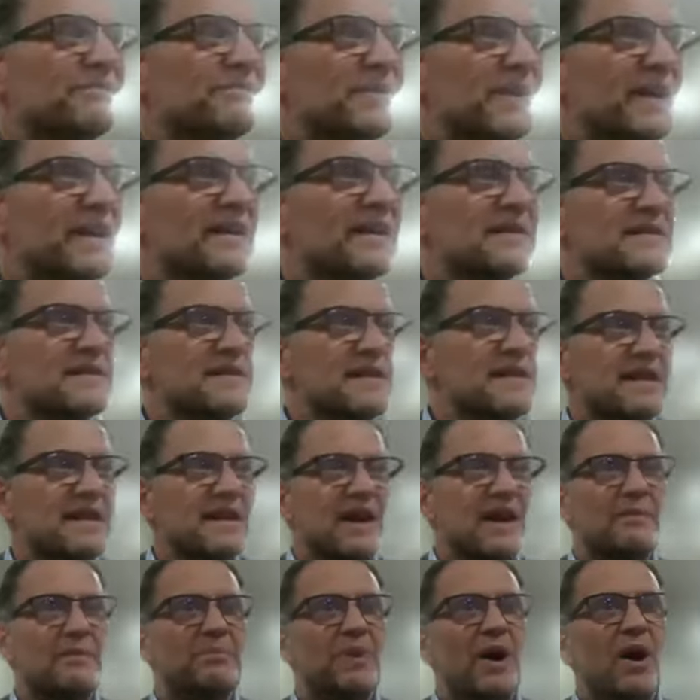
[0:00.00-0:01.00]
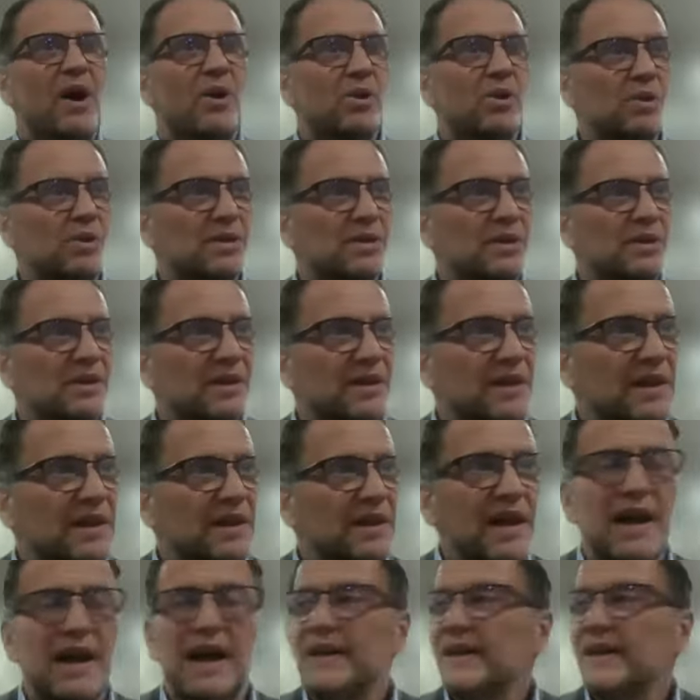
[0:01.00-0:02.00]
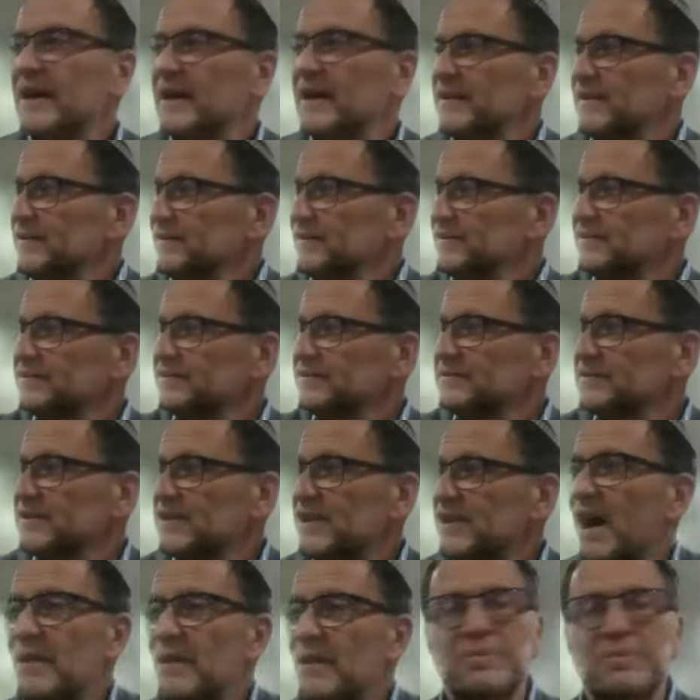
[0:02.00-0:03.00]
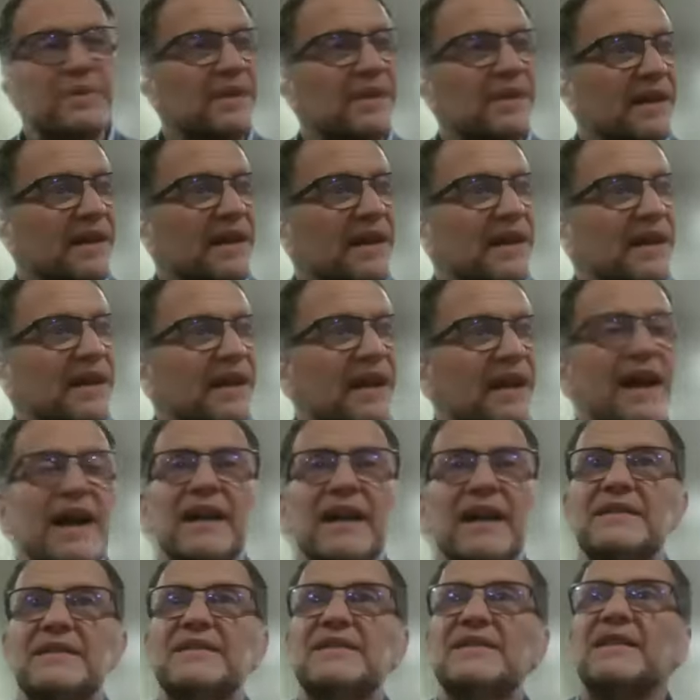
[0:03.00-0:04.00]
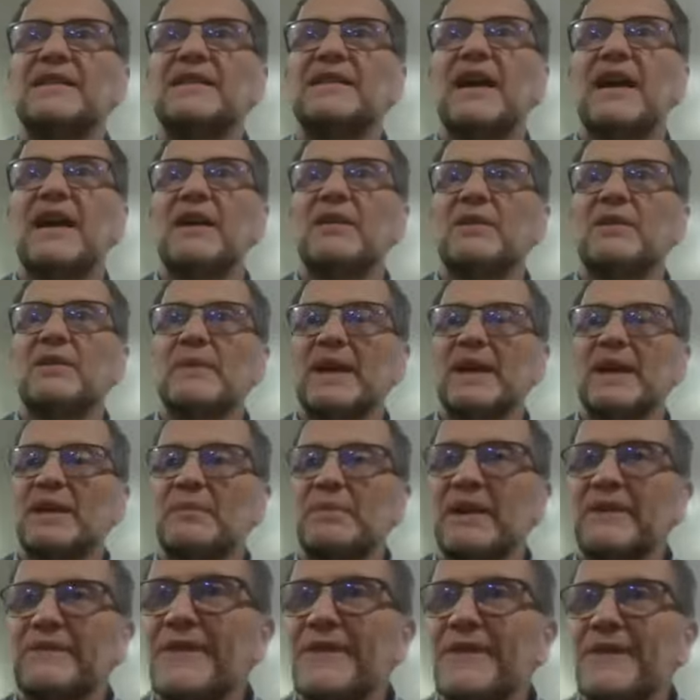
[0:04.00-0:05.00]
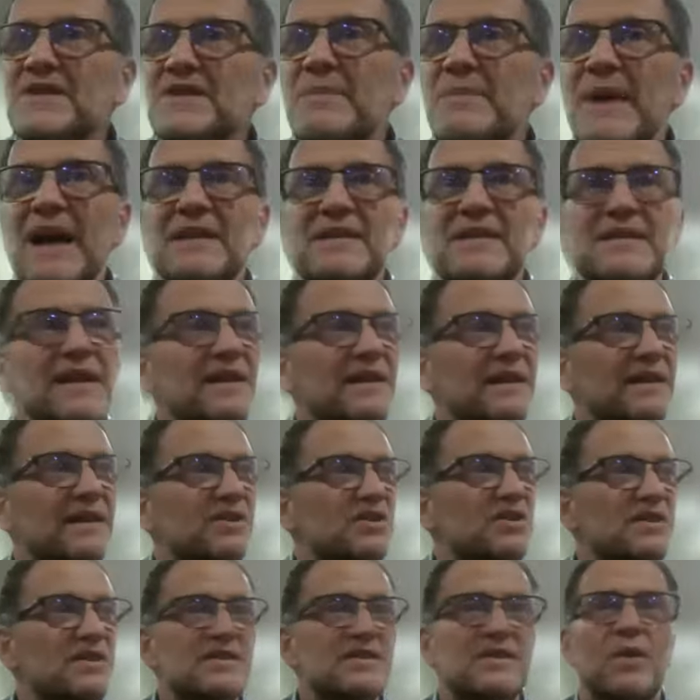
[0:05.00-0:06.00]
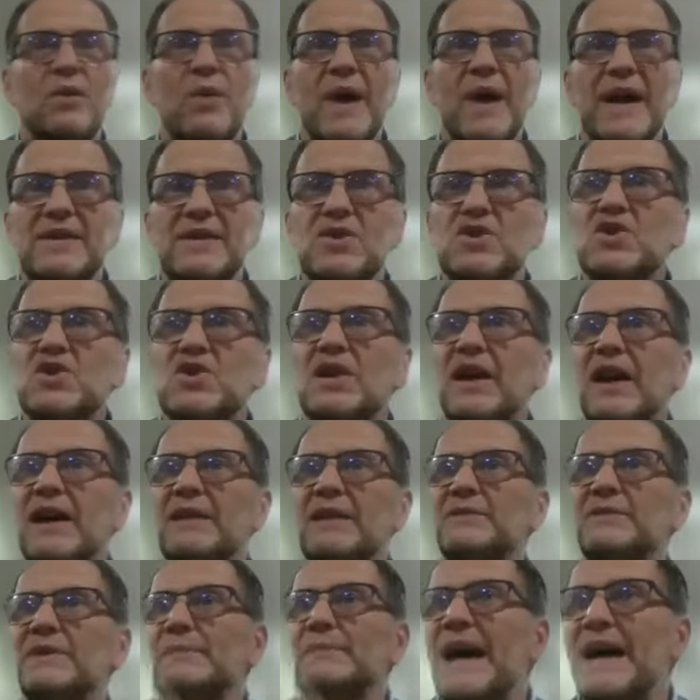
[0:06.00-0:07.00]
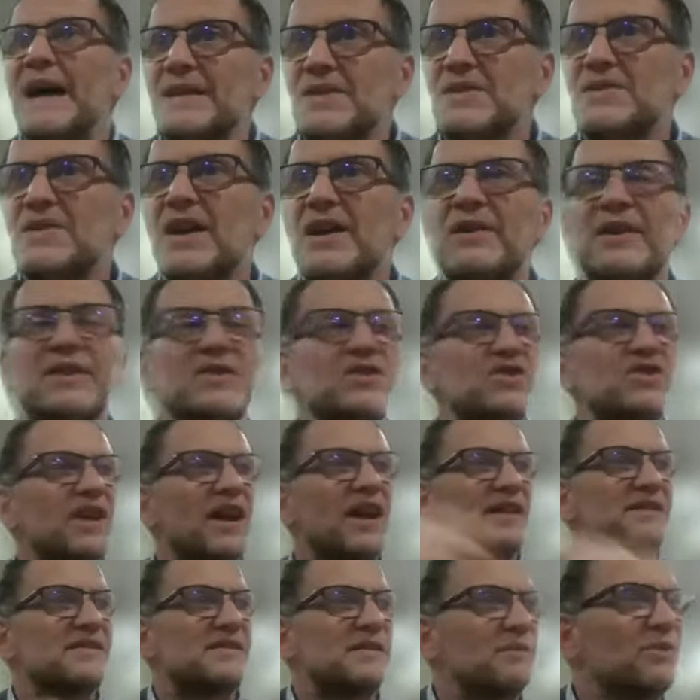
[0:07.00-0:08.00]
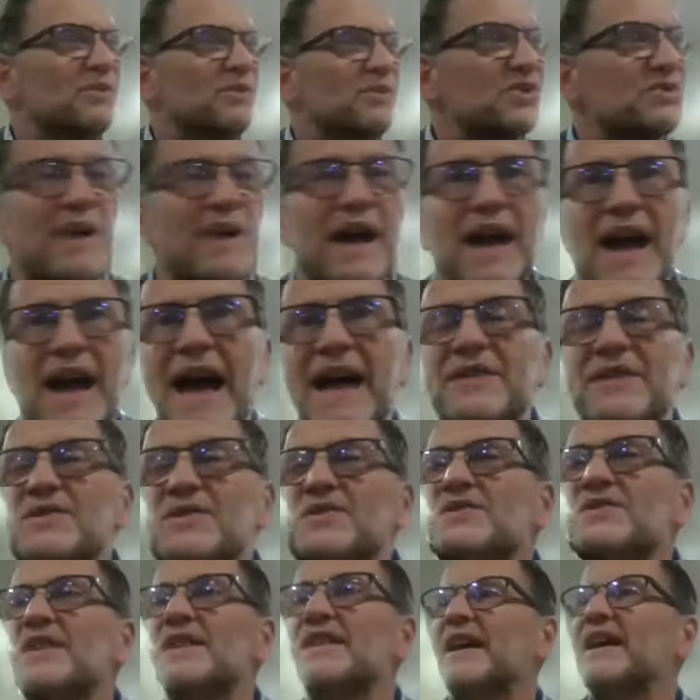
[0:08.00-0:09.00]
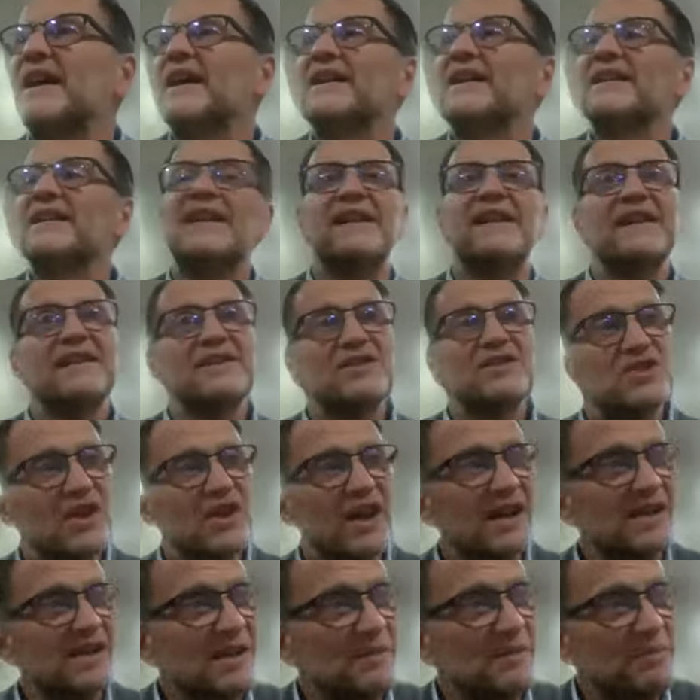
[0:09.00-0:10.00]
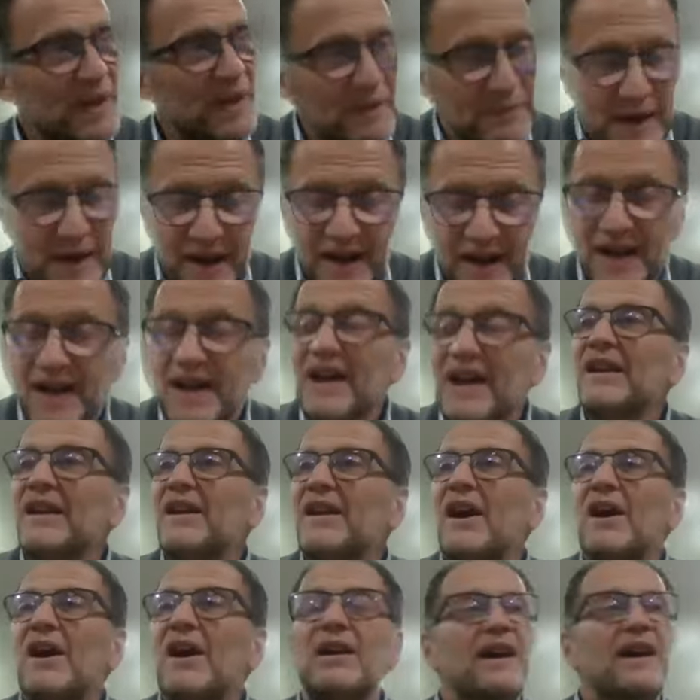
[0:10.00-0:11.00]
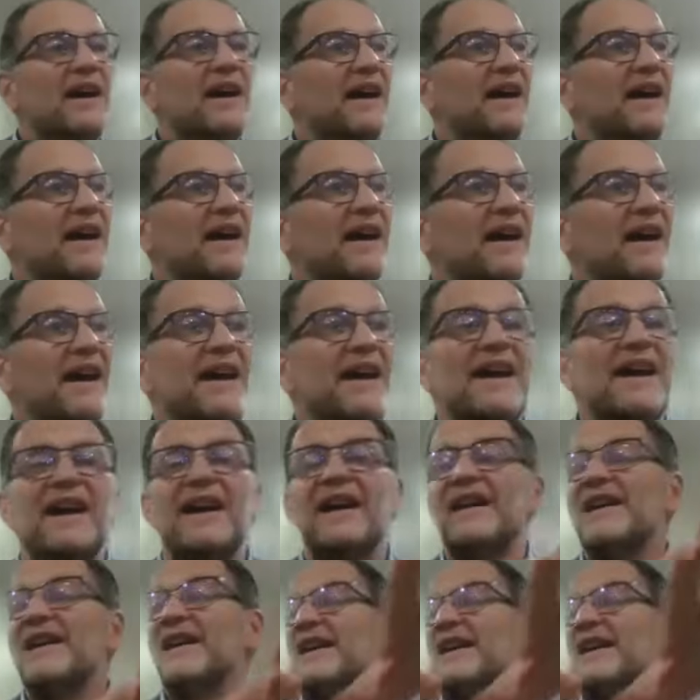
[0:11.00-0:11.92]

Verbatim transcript: brings a bowl, a cup, and uh, we make a big fuss about it that she's the wench and I'm the master, and she has to wash my hands, and I, she has to bring my uh uh,